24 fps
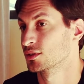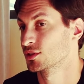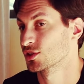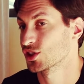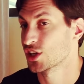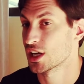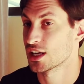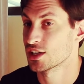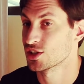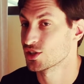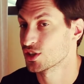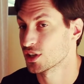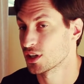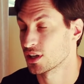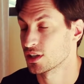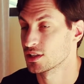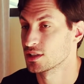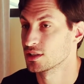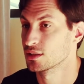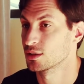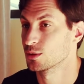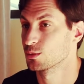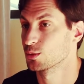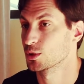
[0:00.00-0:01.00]
change the
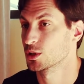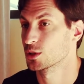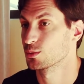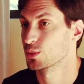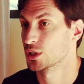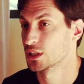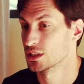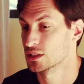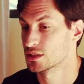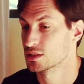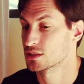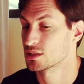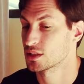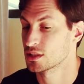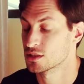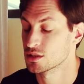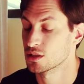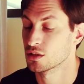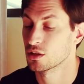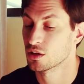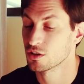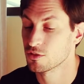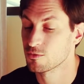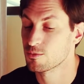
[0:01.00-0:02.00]
idea a bit. But it's it's a
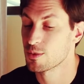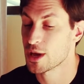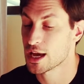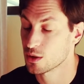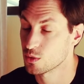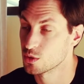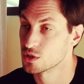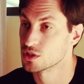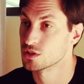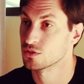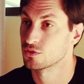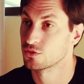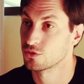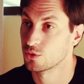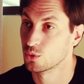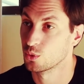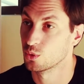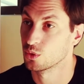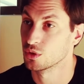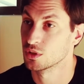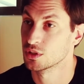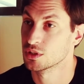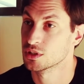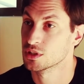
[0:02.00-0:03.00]
lot of backwards and
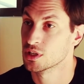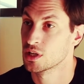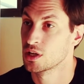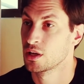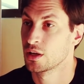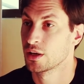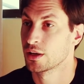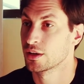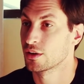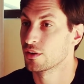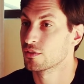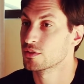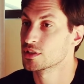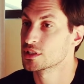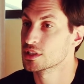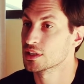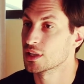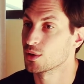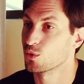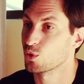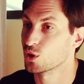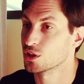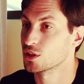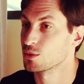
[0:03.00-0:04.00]
forwards, and obviously
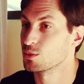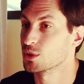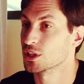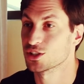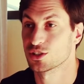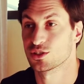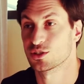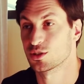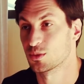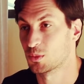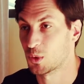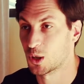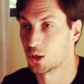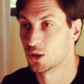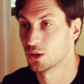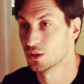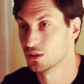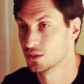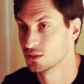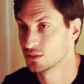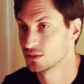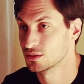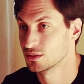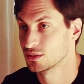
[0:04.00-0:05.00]
they want the pictures
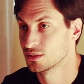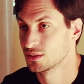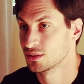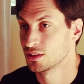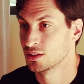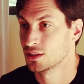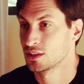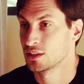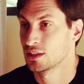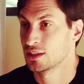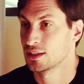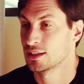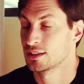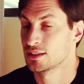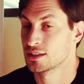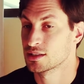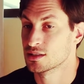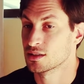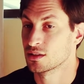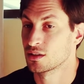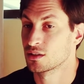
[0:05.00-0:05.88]
tomorrow. Mm. And there's a